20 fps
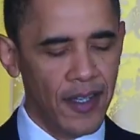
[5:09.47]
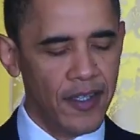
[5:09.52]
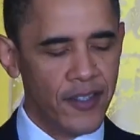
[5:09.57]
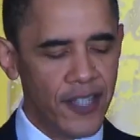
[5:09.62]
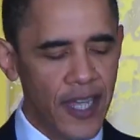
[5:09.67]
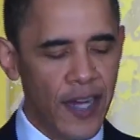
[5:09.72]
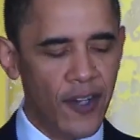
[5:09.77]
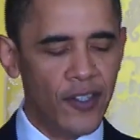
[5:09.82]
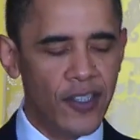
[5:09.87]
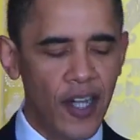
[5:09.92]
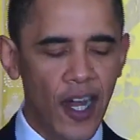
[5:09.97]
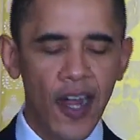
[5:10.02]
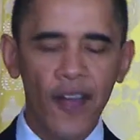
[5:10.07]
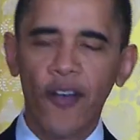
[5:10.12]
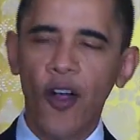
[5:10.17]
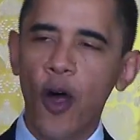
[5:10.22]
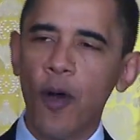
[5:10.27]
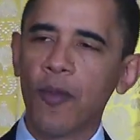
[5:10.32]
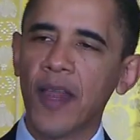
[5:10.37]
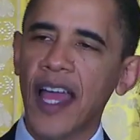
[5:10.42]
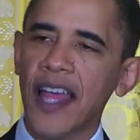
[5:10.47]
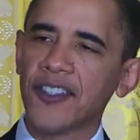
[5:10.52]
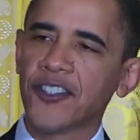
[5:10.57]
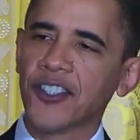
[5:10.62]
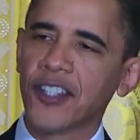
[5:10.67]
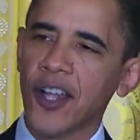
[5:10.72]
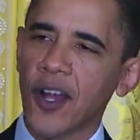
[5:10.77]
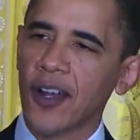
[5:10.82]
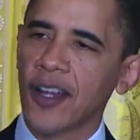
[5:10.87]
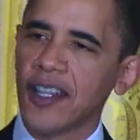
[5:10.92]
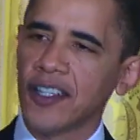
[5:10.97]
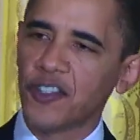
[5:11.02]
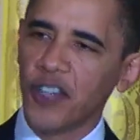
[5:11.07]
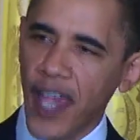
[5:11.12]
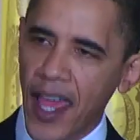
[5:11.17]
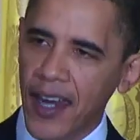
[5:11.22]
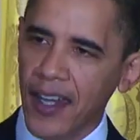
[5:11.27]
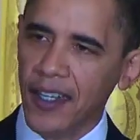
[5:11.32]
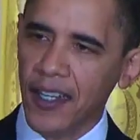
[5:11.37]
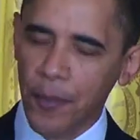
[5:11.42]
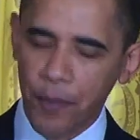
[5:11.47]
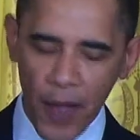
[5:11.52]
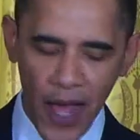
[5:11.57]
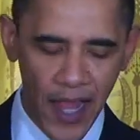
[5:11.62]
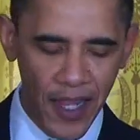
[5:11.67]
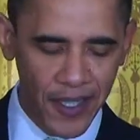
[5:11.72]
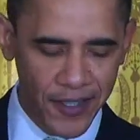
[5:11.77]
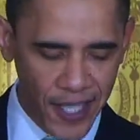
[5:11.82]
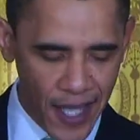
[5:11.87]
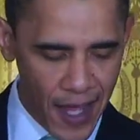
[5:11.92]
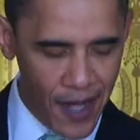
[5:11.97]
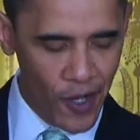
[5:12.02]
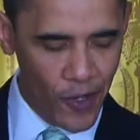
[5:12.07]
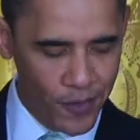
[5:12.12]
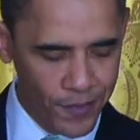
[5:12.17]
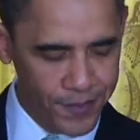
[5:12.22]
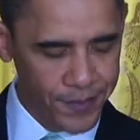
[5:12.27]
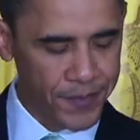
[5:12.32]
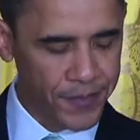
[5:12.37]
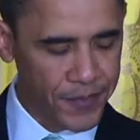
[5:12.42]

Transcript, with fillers: Secretary of Homeland Security Janet Napolitano.